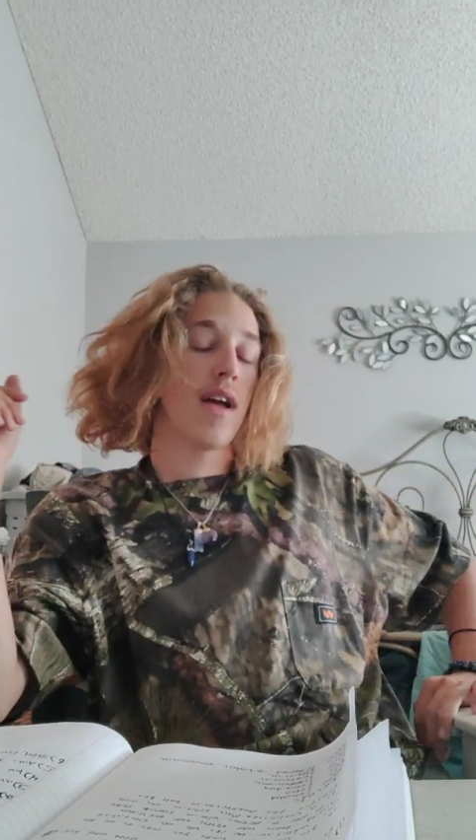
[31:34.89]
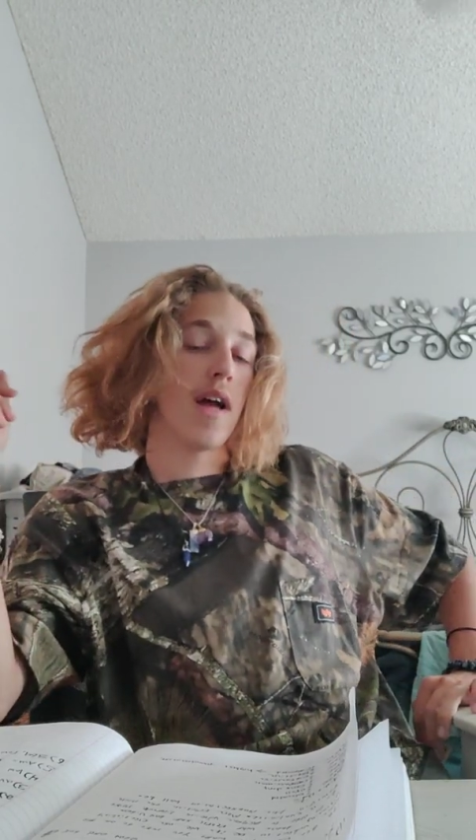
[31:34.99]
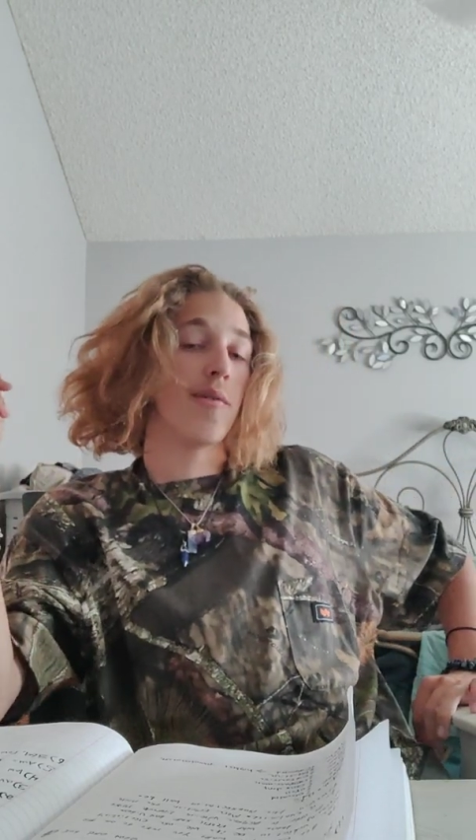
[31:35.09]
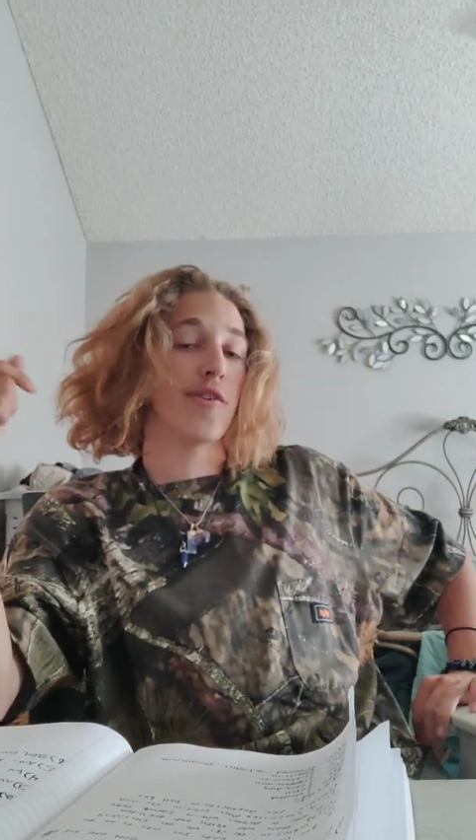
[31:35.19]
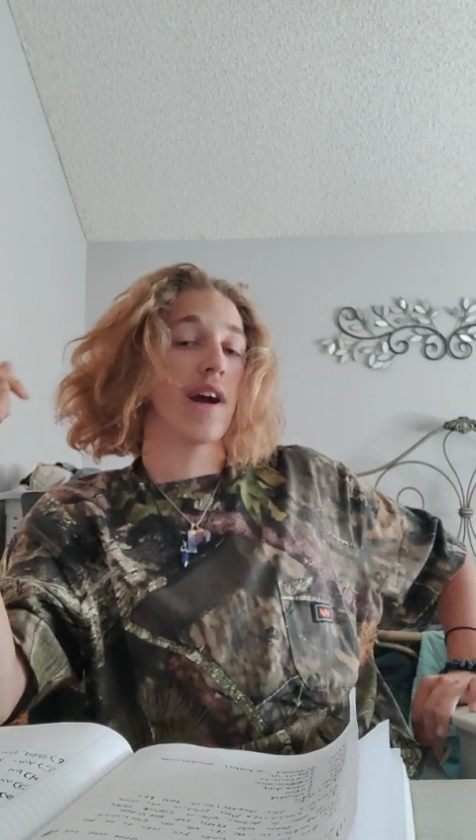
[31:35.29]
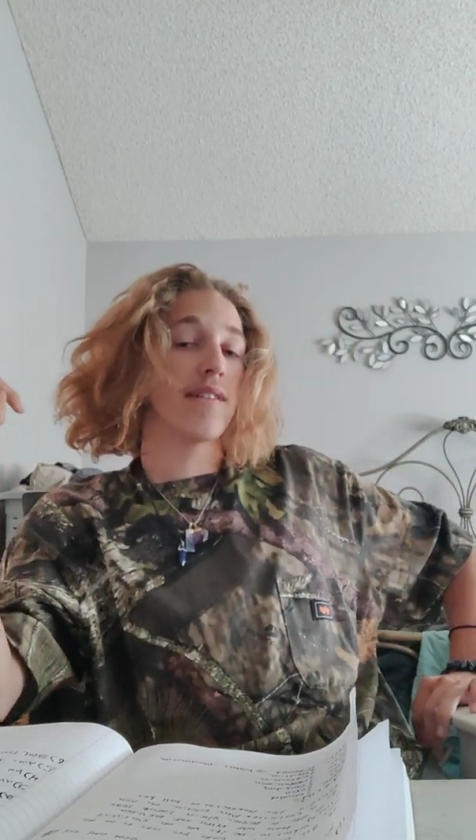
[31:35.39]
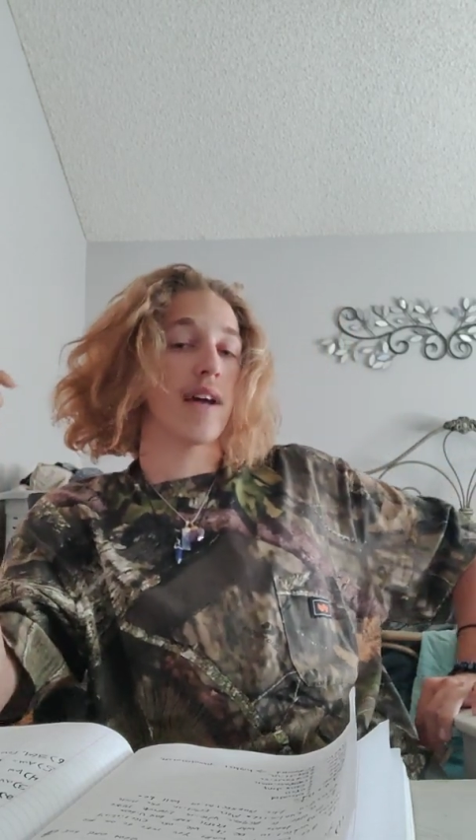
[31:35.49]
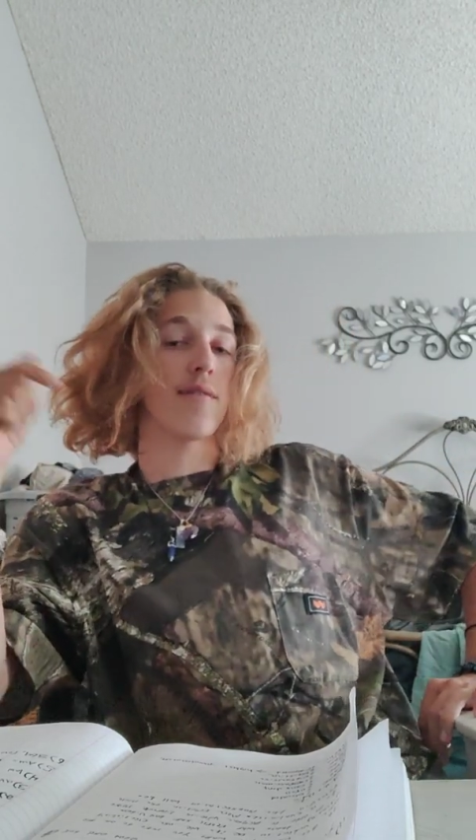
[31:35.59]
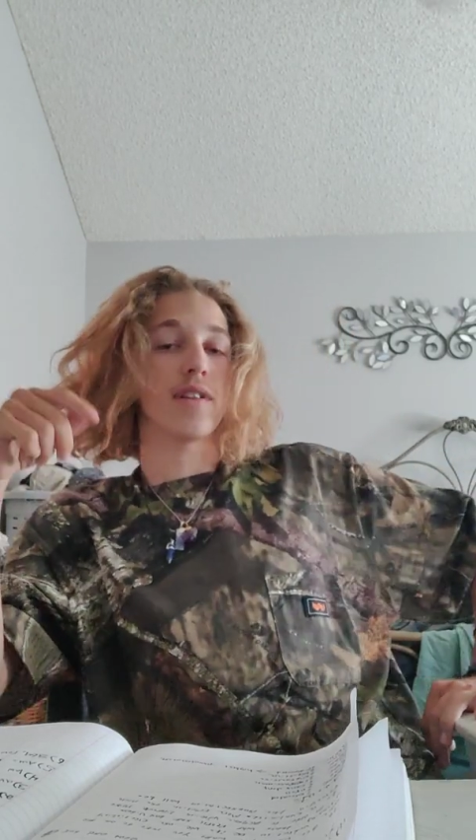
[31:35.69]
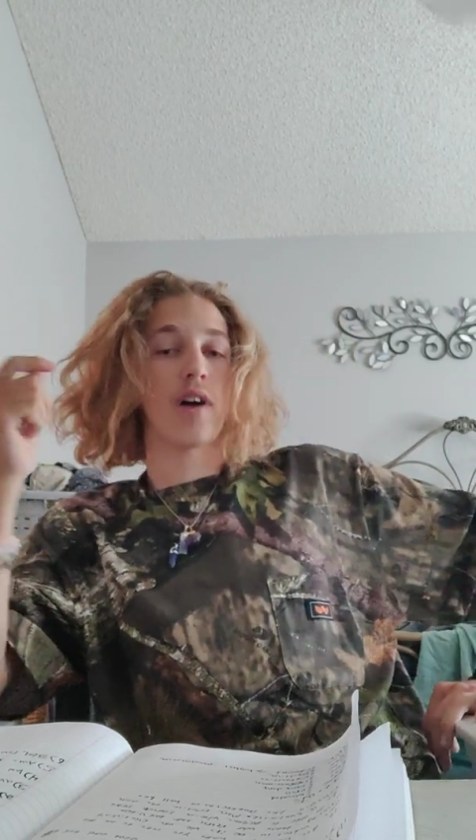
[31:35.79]
And if you guys
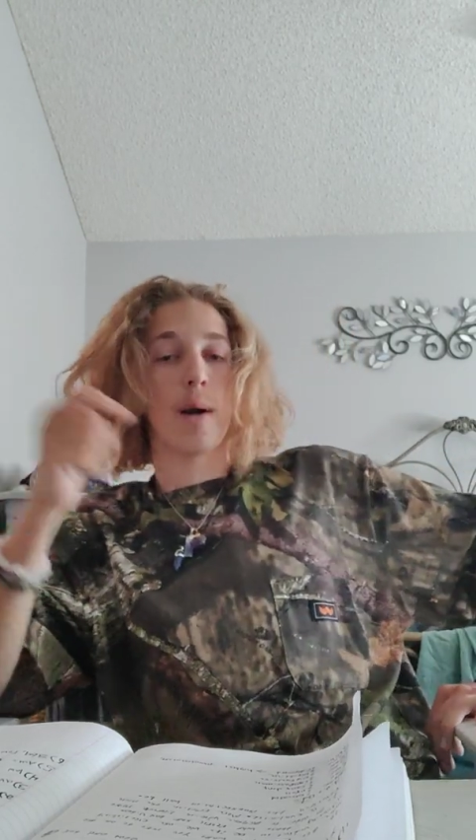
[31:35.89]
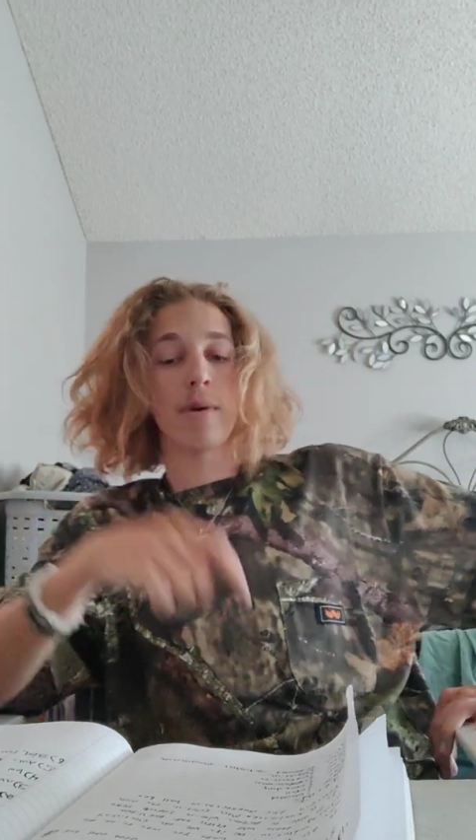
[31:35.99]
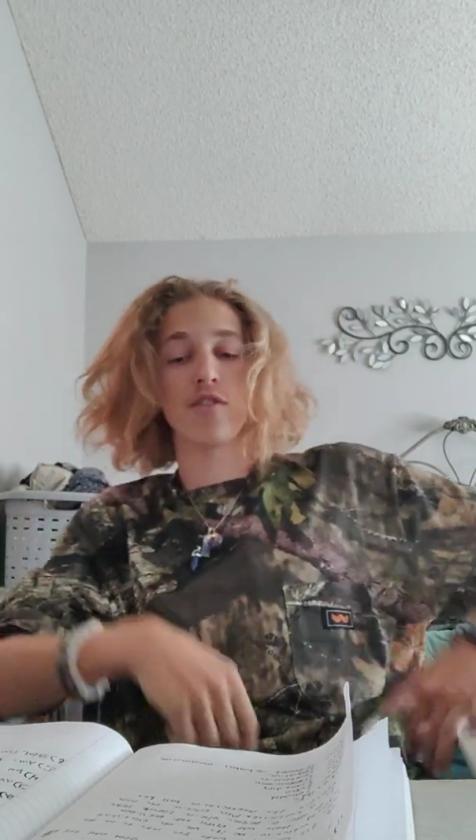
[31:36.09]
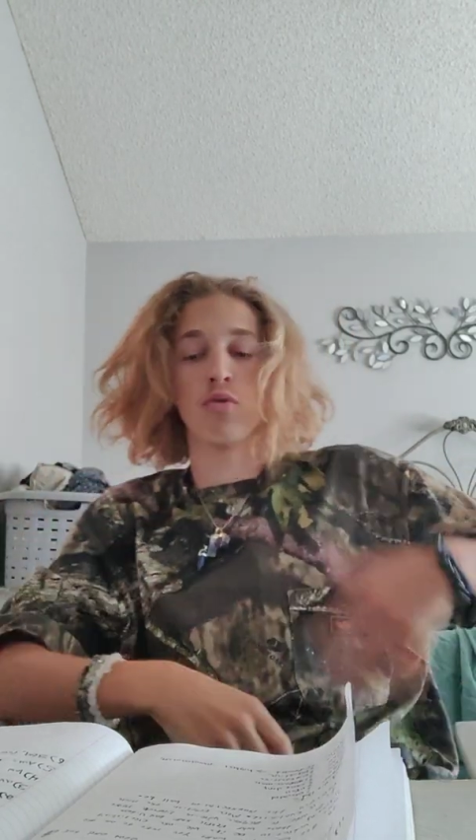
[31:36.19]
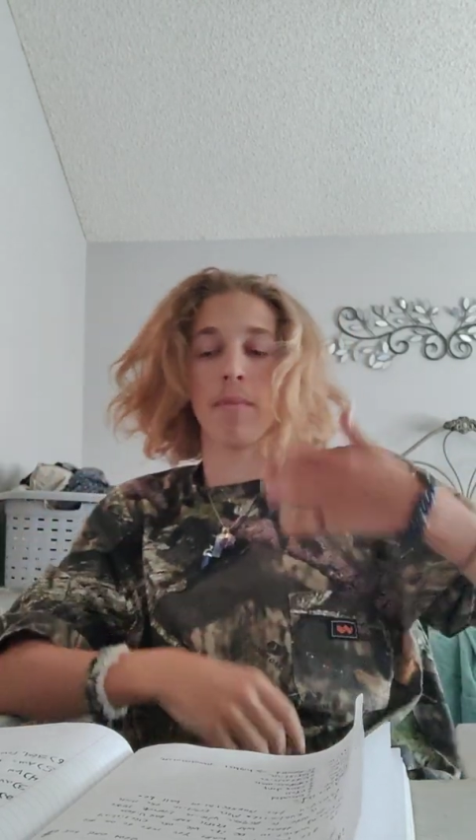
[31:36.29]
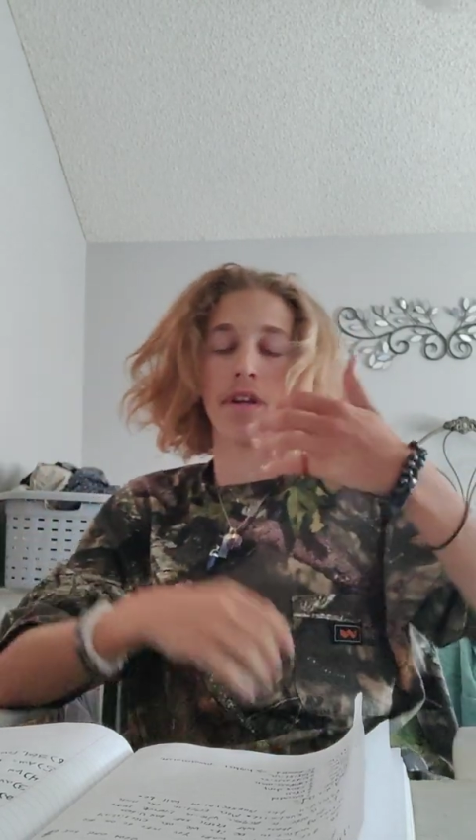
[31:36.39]
have any topics you want